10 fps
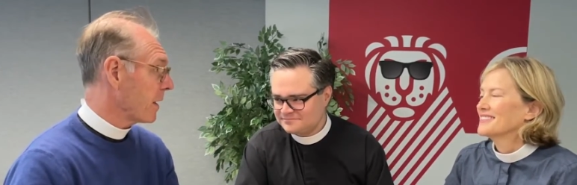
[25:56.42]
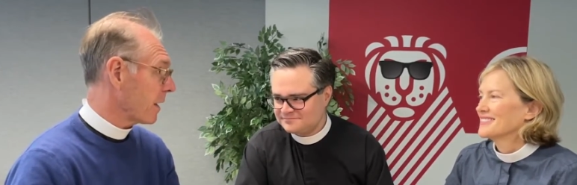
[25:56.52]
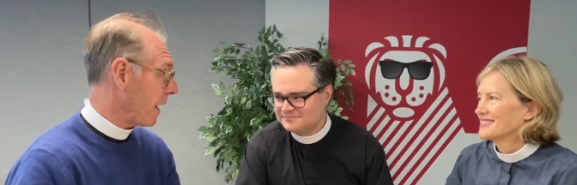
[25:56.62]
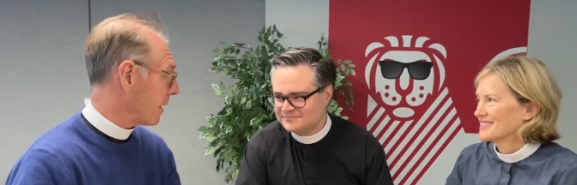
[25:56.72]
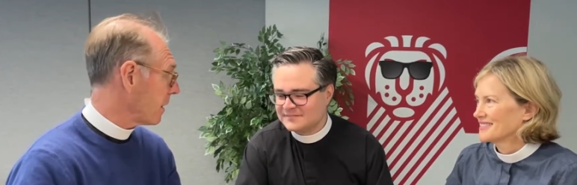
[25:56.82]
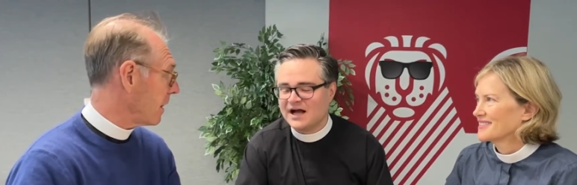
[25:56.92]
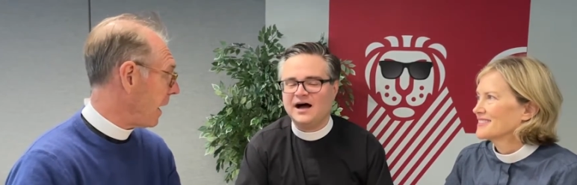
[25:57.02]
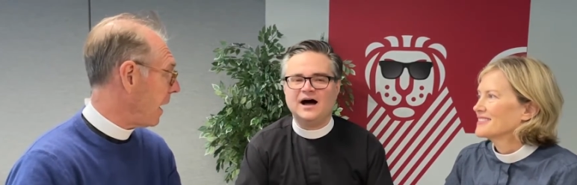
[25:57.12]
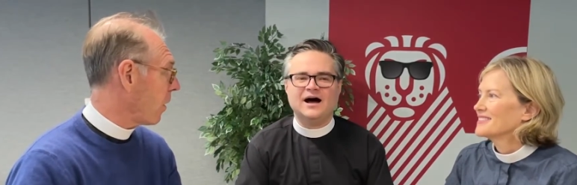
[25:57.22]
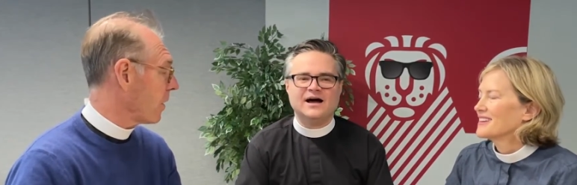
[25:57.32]
Speaker 1: get
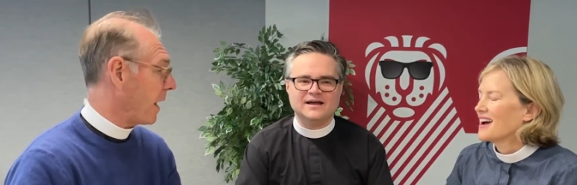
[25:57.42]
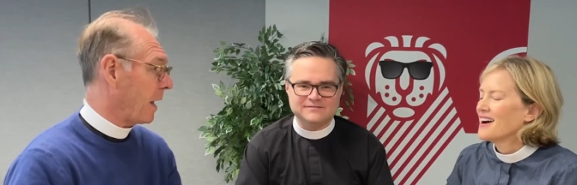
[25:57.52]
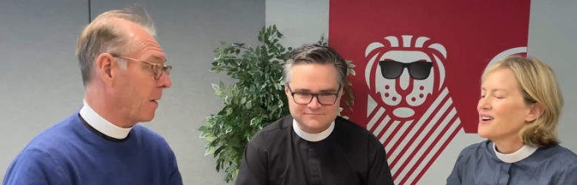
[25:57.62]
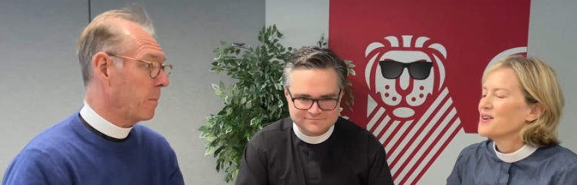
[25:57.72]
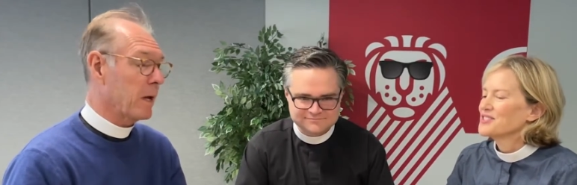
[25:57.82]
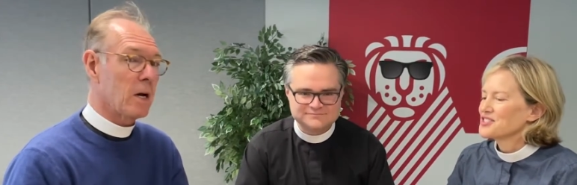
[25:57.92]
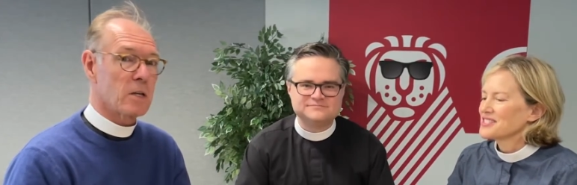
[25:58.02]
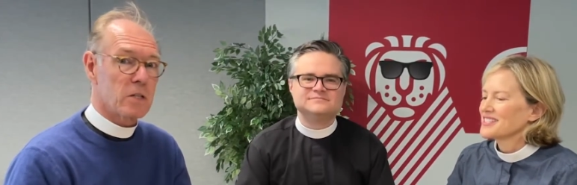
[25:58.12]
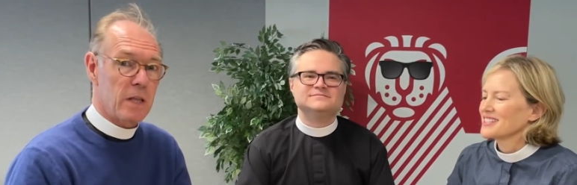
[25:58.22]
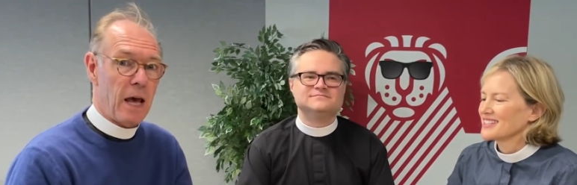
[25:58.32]
their oh, name oh,
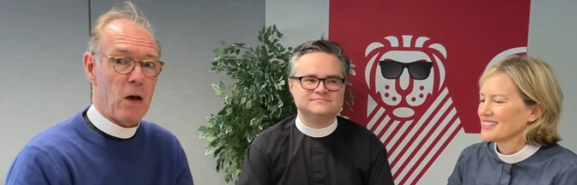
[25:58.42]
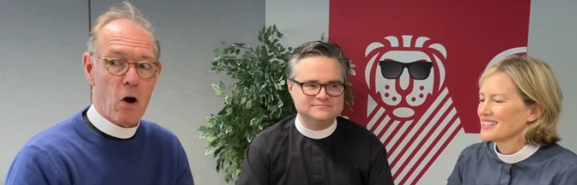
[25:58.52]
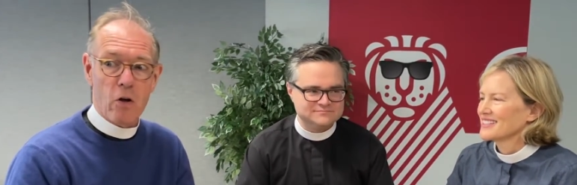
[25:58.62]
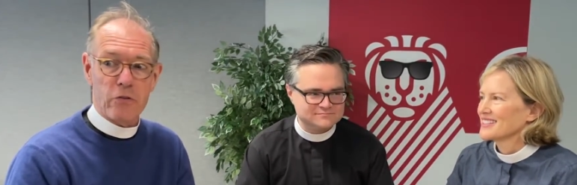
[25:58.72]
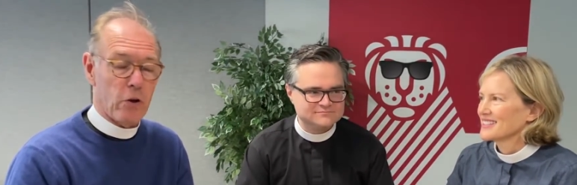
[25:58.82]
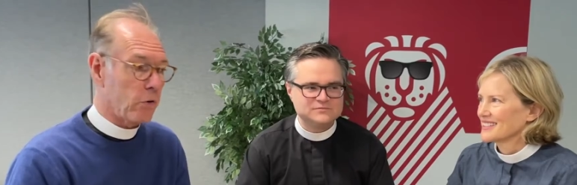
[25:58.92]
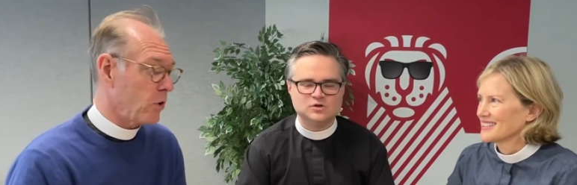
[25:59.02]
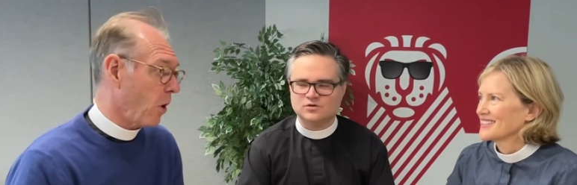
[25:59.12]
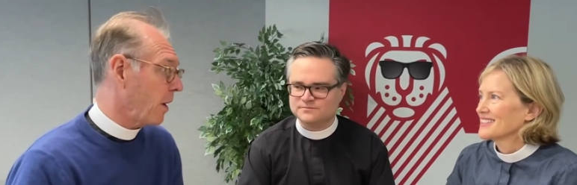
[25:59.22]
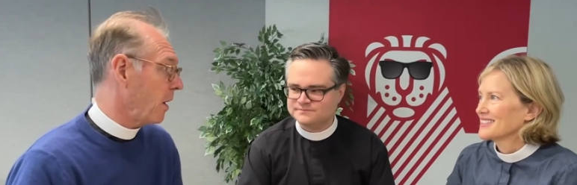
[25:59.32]
because they mm-hmm. also
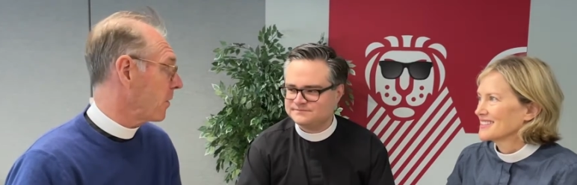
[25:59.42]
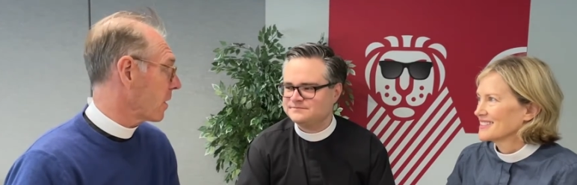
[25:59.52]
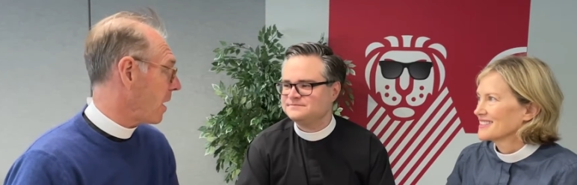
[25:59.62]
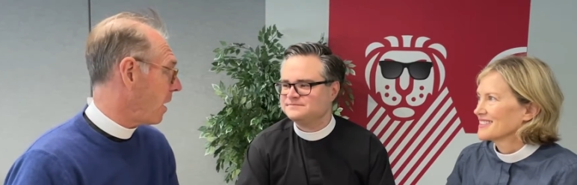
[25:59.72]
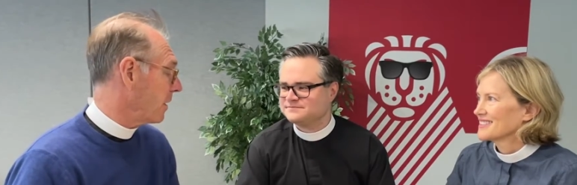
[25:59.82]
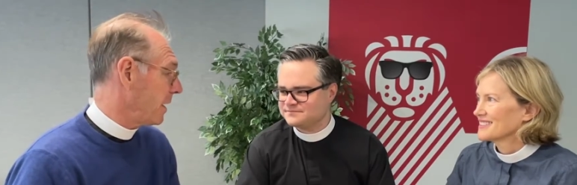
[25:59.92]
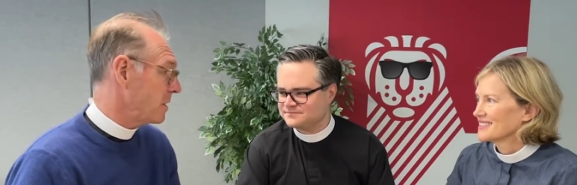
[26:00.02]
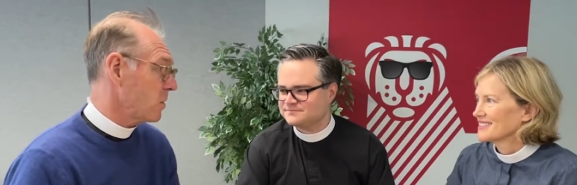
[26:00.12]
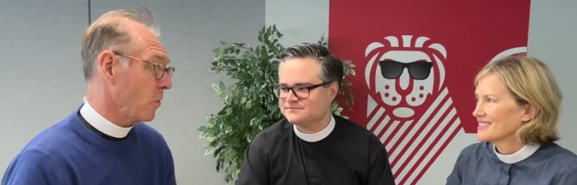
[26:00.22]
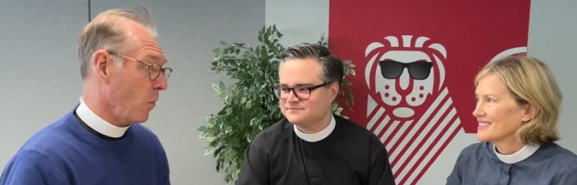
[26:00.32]
taught cool. under
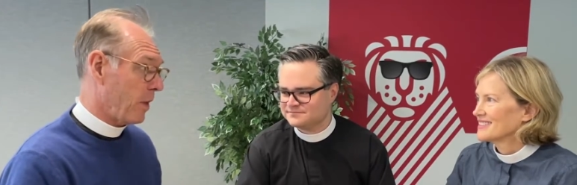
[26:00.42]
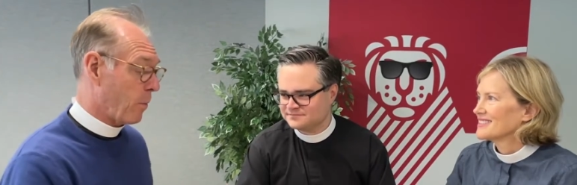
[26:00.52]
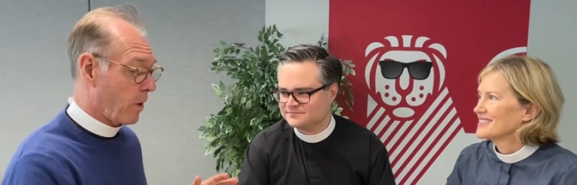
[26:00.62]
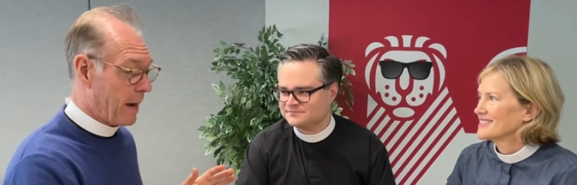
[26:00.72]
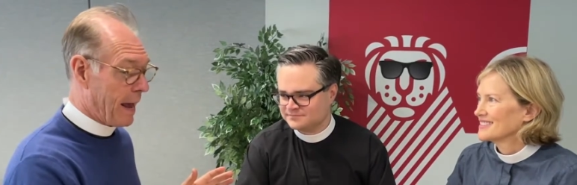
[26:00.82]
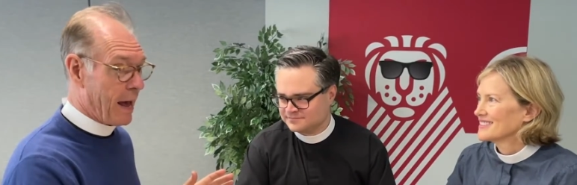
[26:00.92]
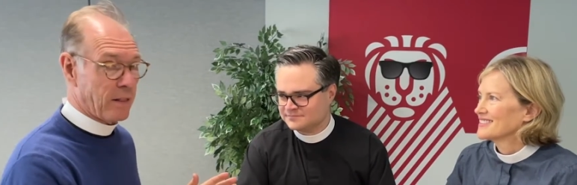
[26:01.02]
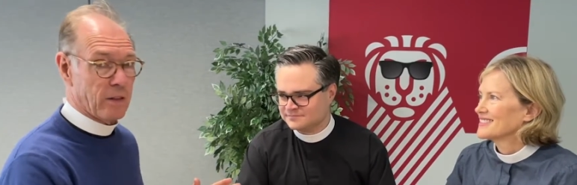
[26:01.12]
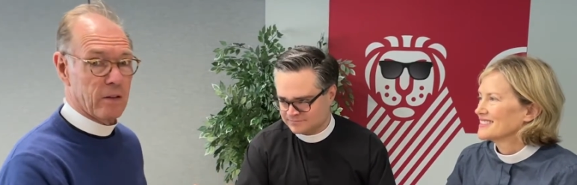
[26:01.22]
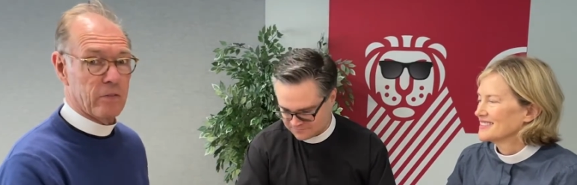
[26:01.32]
colonnades, although oh. they were in
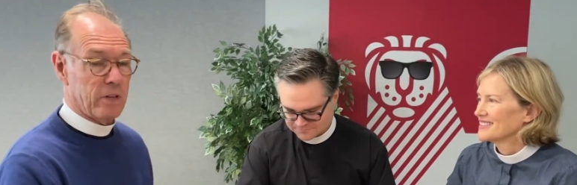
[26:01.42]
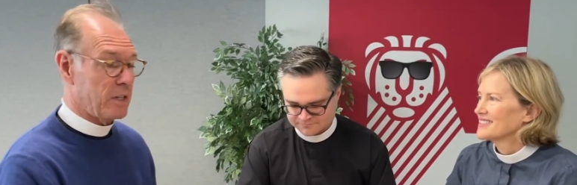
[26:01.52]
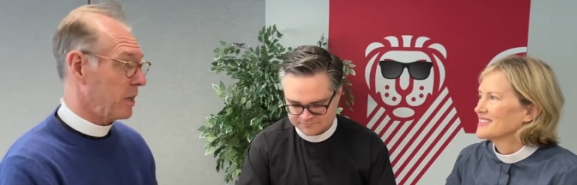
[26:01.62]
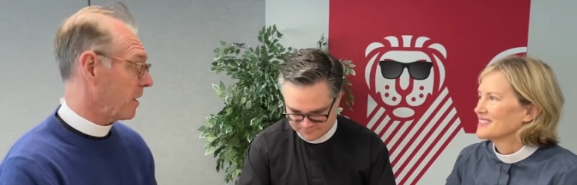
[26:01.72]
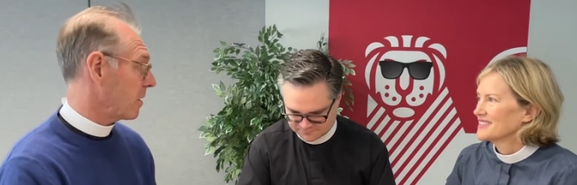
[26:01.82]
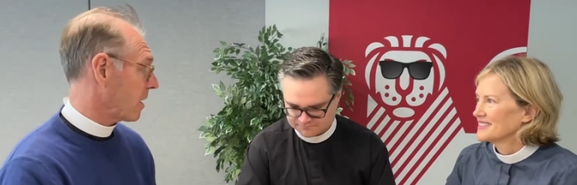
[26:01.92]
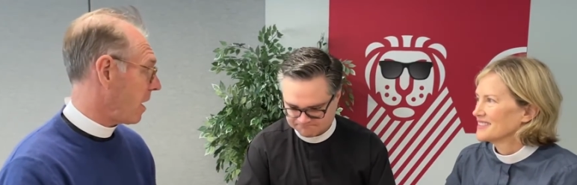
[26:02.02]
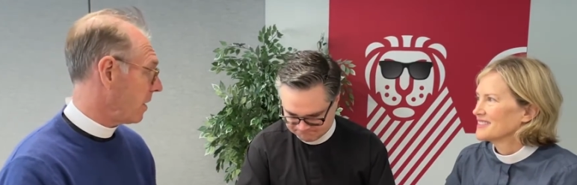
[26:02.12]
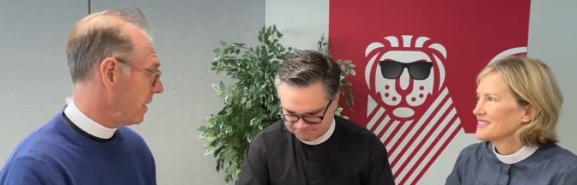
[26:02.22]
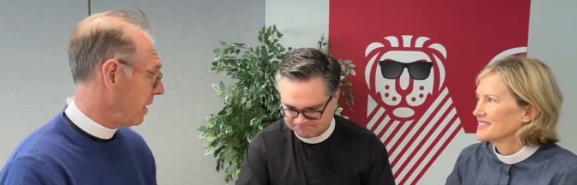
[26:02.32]
Athens teaching under
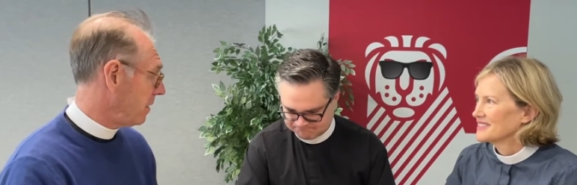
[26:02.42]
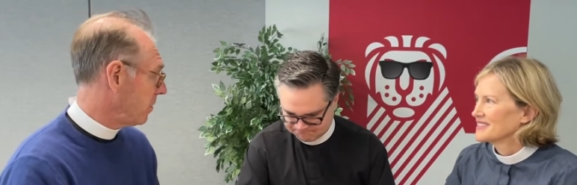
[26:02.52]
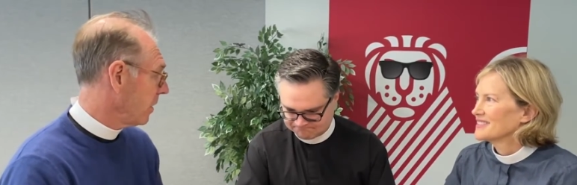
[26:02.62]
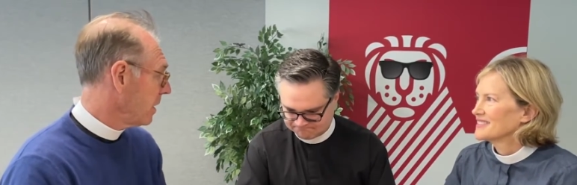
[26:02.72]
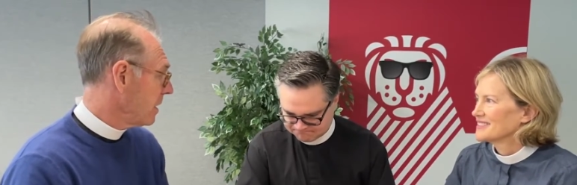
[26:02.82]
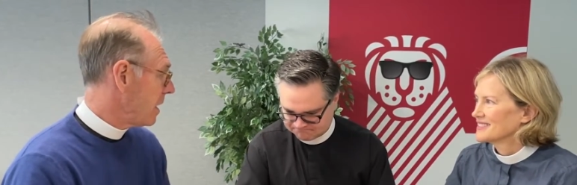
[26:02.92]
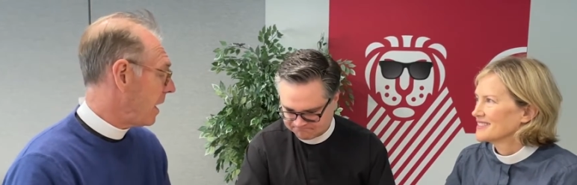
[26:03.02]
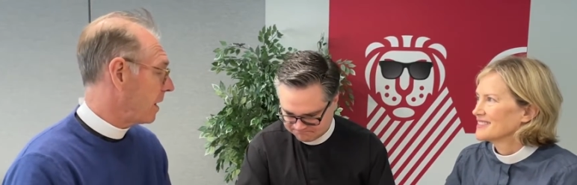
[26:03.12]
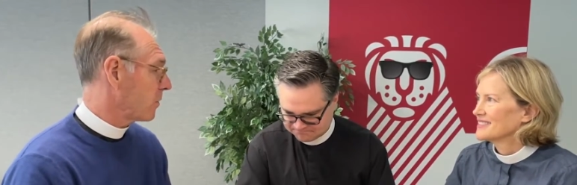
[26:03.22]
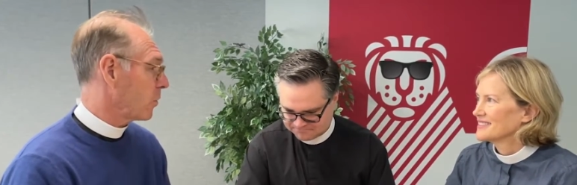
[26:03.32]
colonnades, mm-hmm.
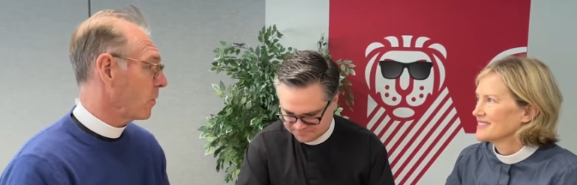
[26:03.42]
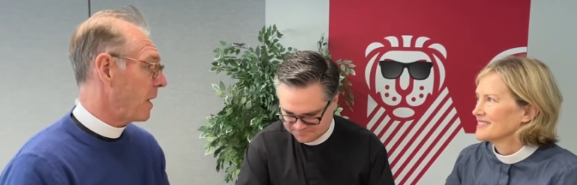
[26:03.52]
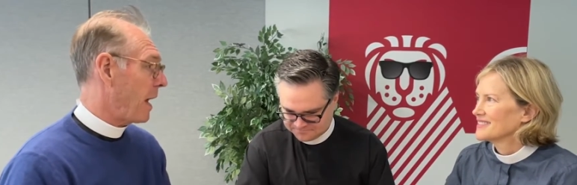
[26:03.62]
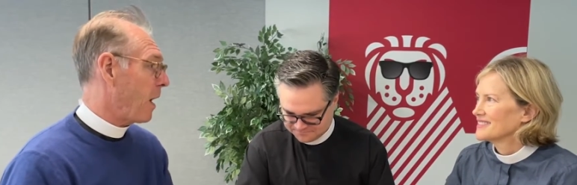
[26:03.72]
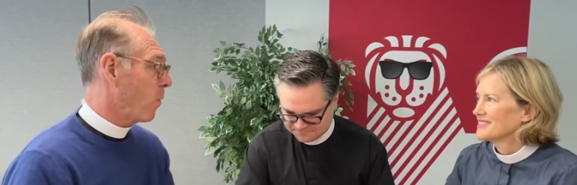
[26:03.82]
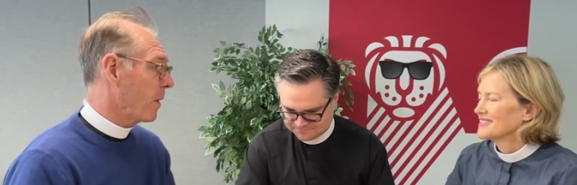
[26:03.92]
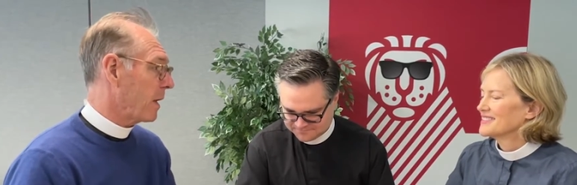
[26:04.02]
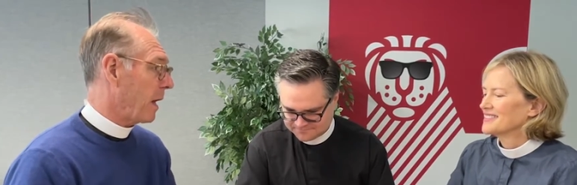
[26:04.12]
and so now we